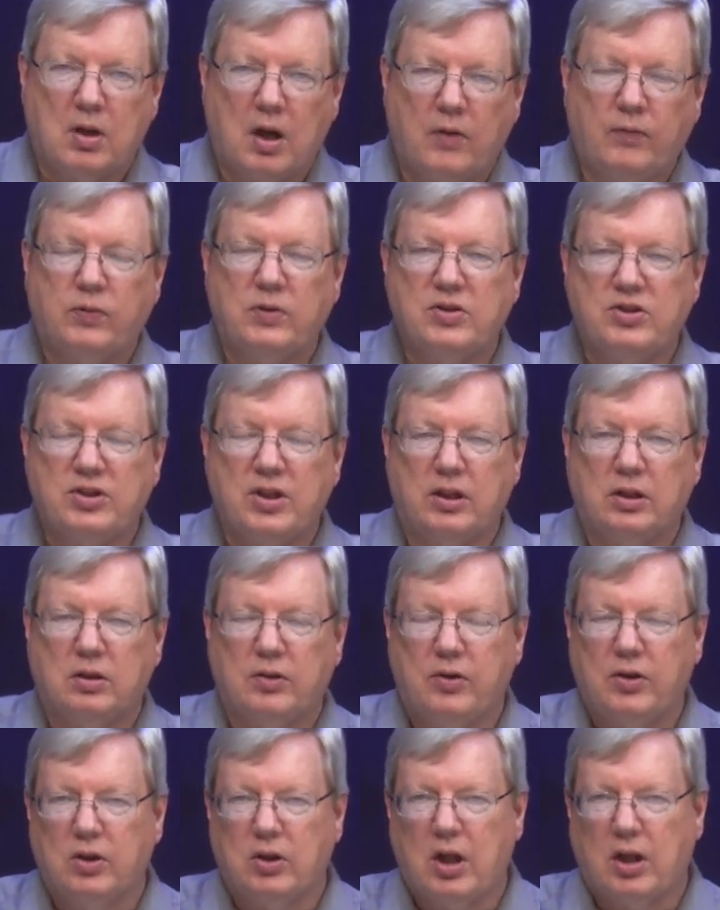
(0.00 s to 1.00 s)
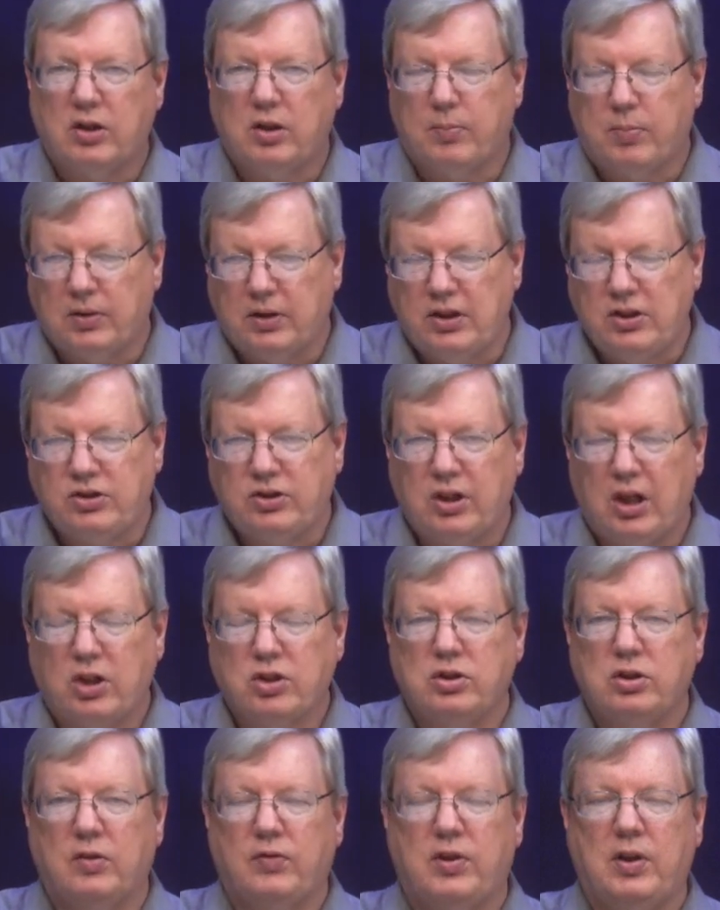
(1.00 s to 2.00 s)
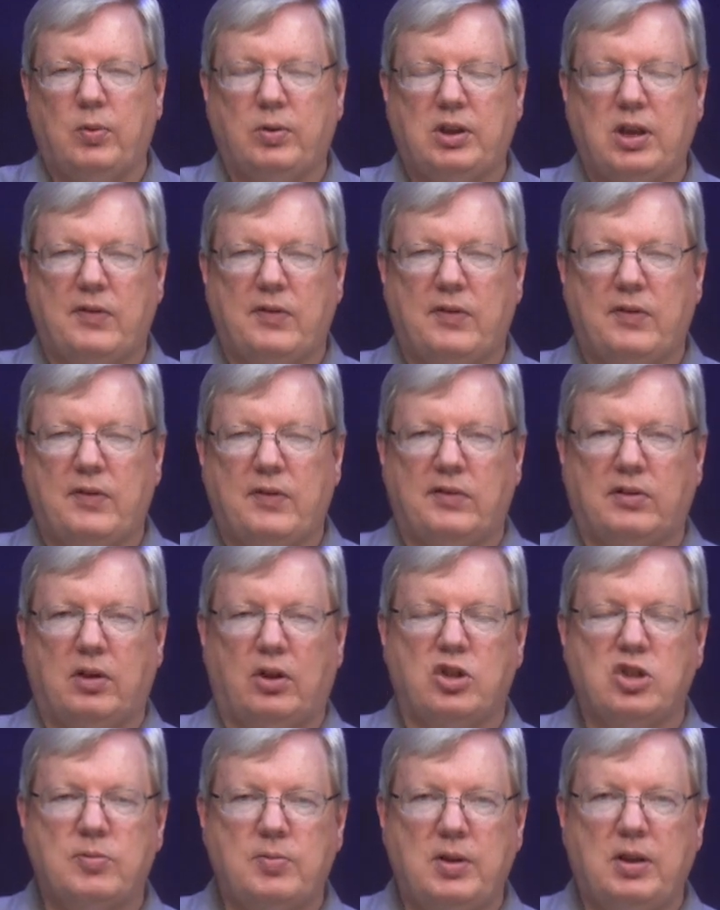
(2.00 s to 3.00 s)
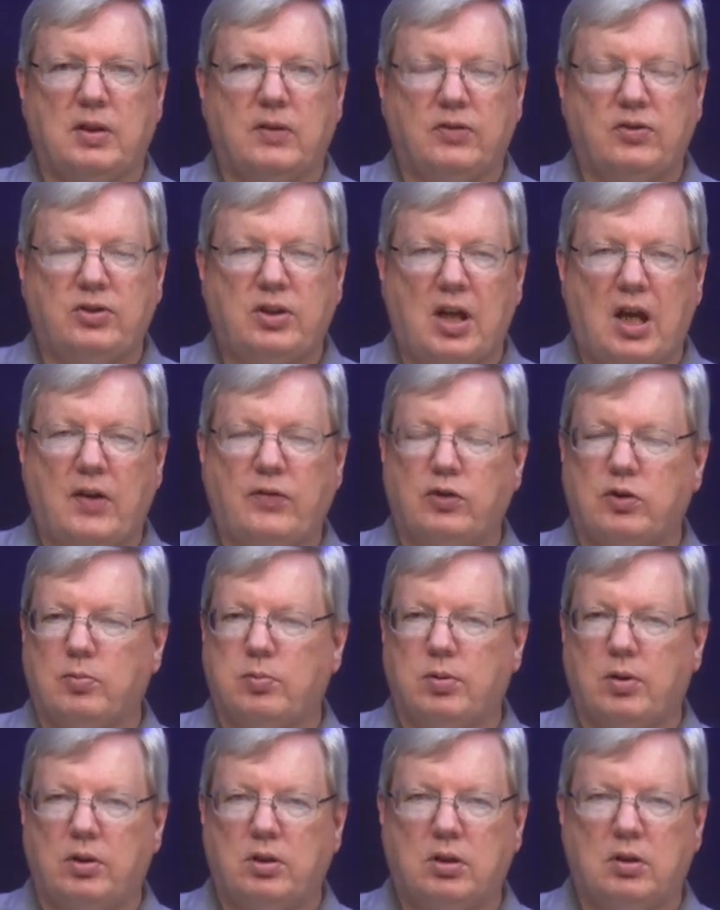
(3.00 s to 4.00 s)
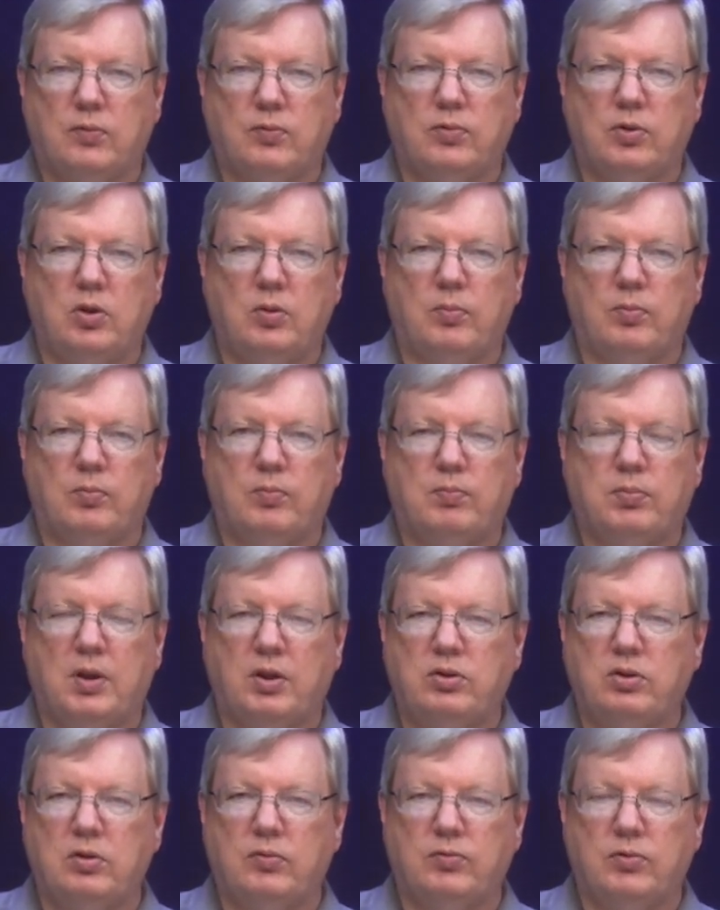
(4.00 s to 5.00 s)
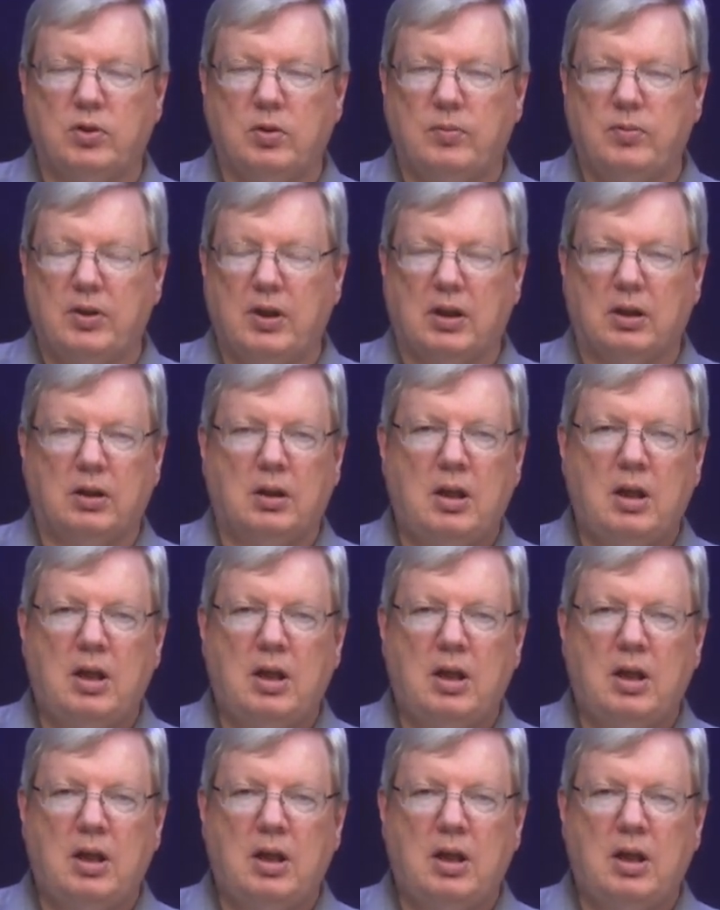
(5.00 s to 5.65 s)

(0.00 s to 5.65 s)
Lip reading: conference center at the police station if they want to have a large meeting of staff. There's plenty of room there.